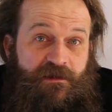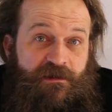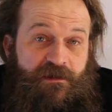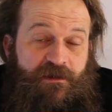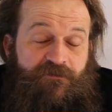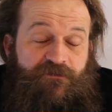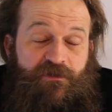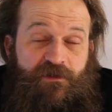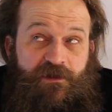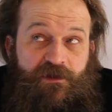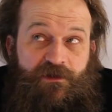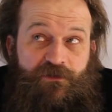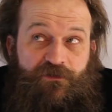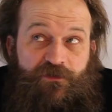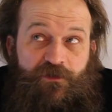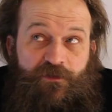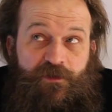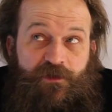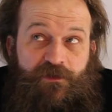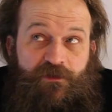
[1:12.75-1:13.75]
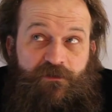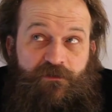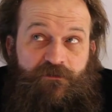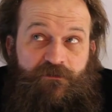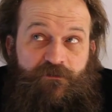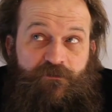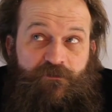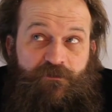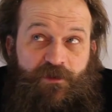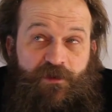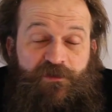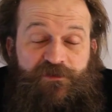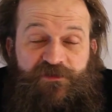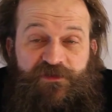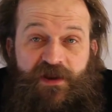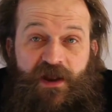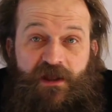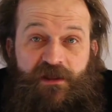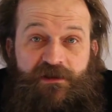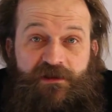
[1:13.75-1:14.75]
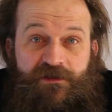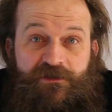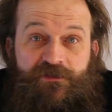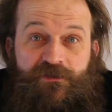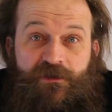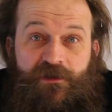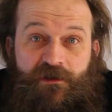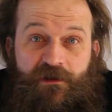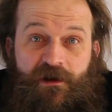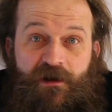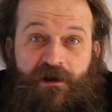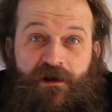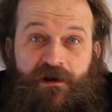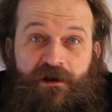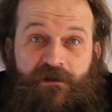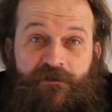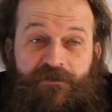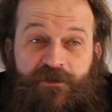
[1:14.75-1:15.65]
if you can attribute personality to a car,